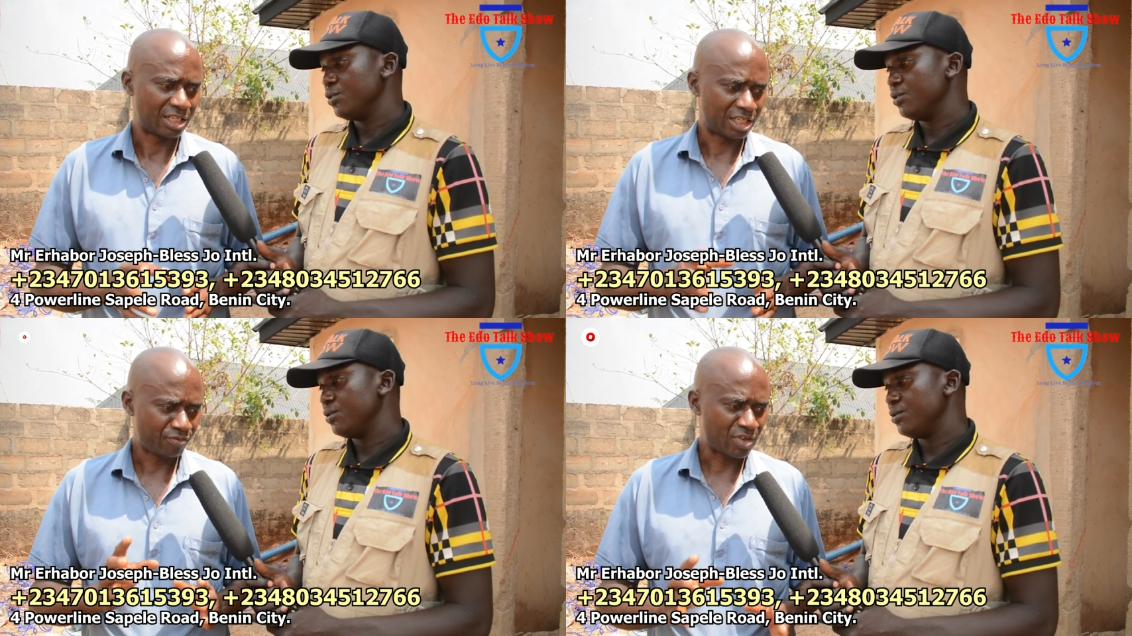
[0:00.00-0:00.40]

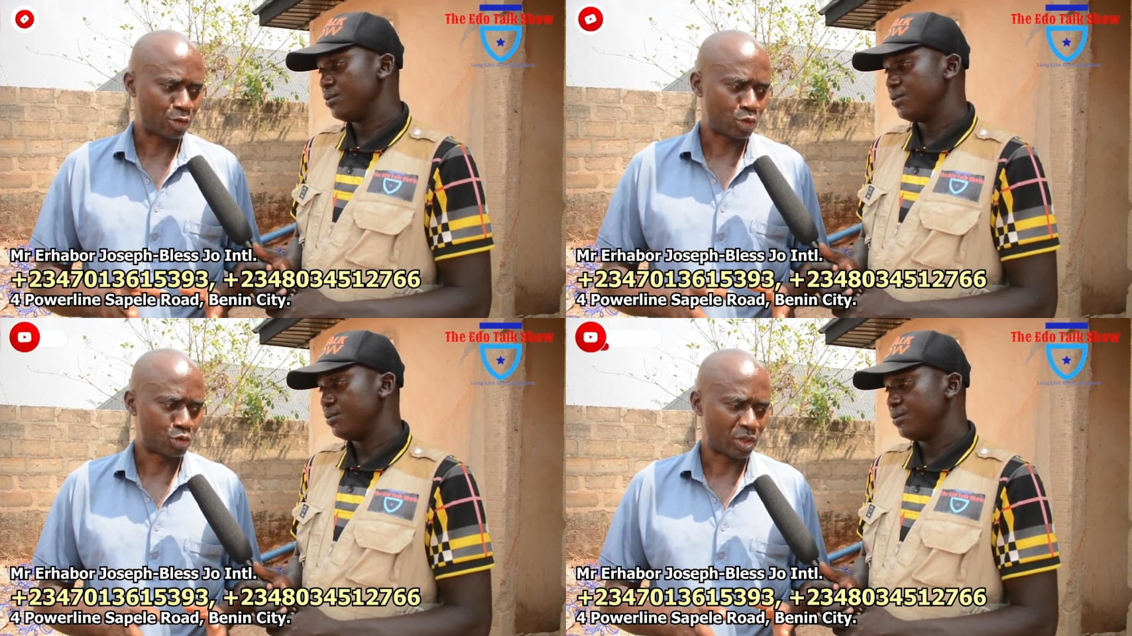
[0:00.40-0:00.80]
Speaker 1: And if
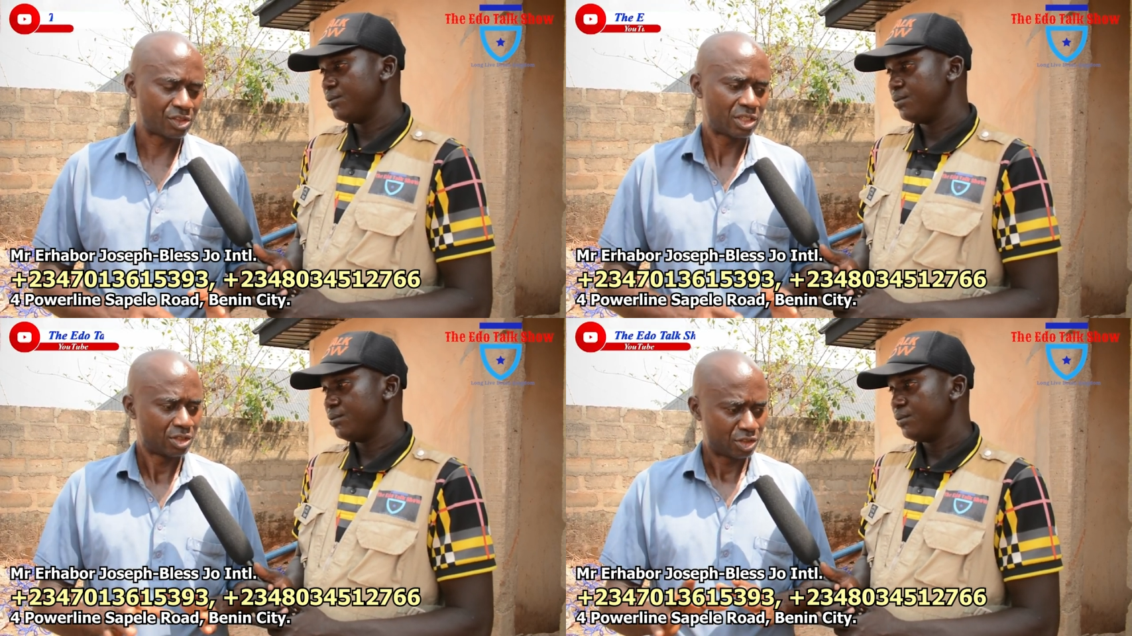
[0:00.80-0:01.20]
not those
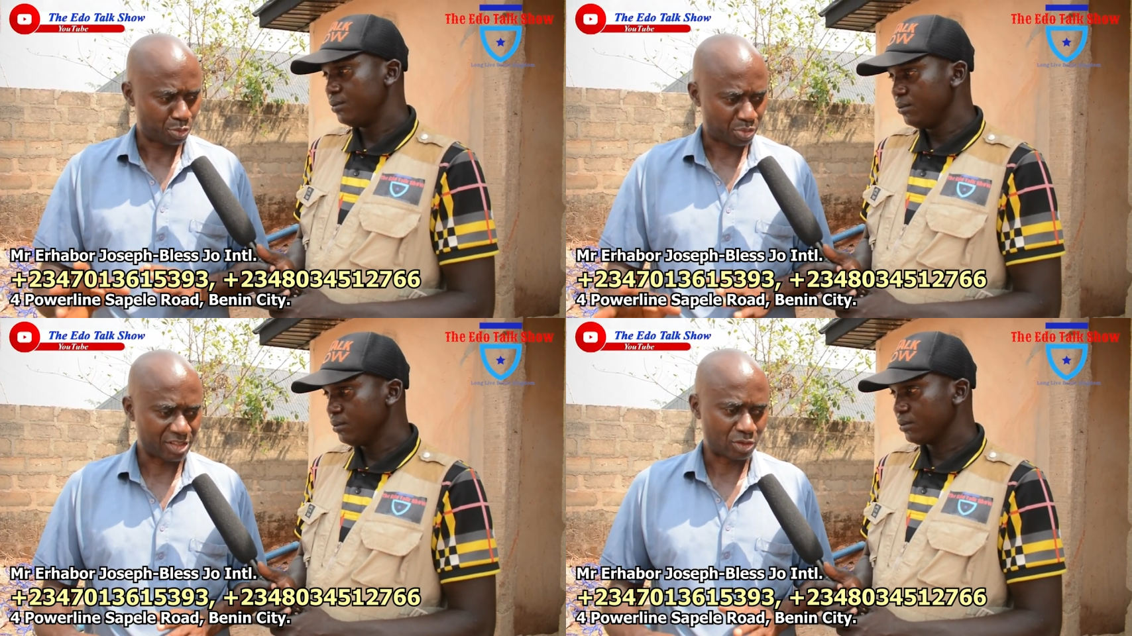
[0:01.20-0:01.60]
ones,
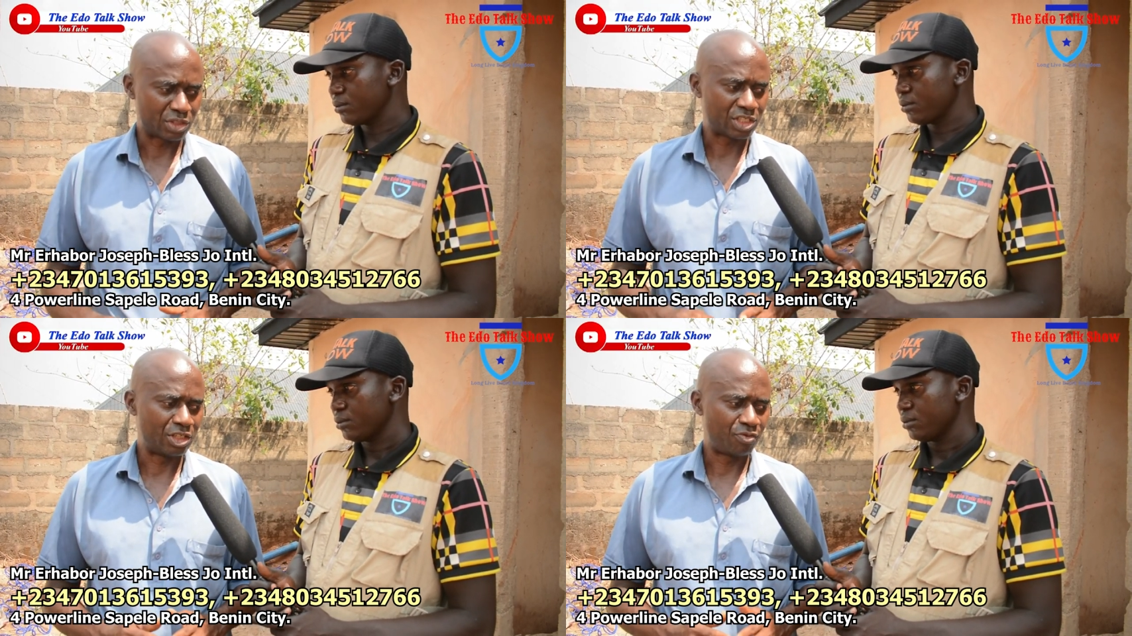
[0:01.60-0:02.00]
the price
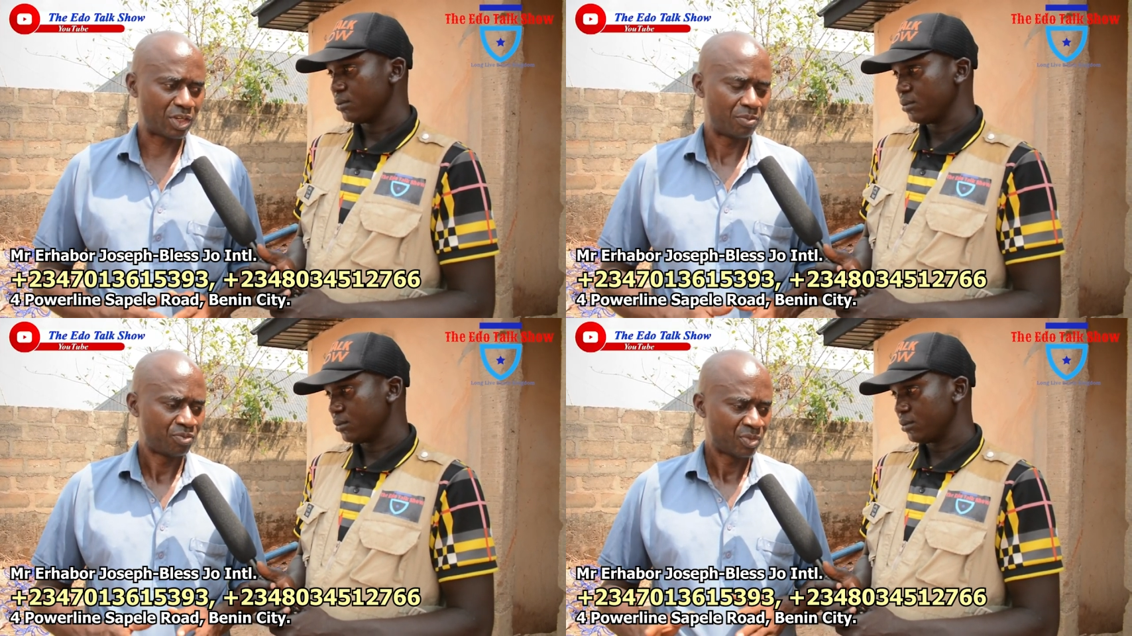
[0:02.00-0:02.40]
goes stay
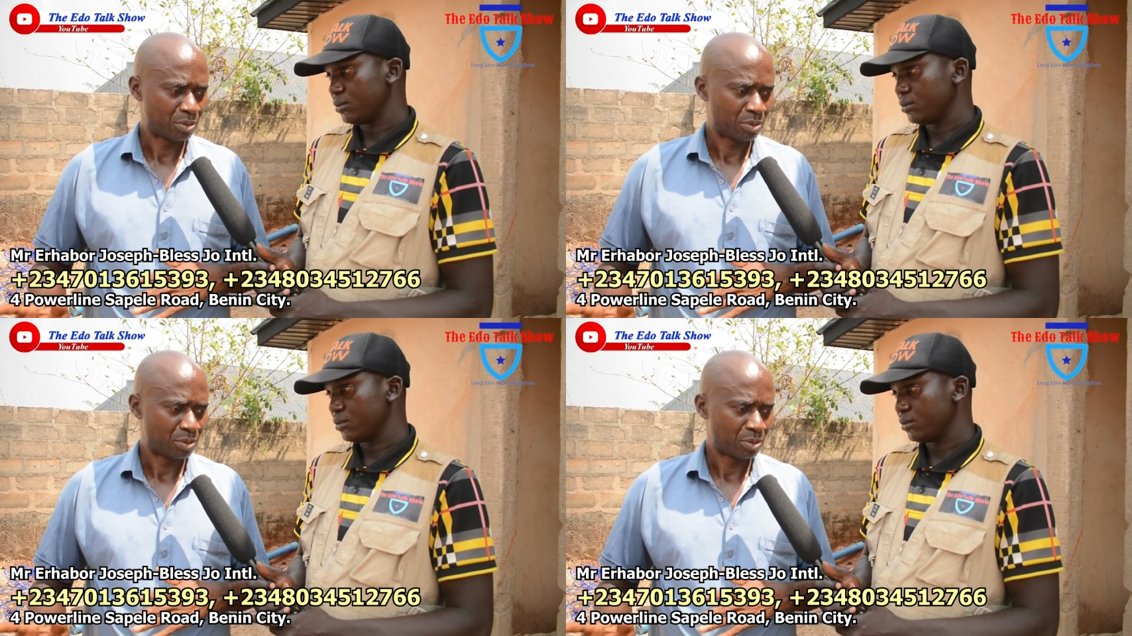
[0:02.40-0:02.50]
different.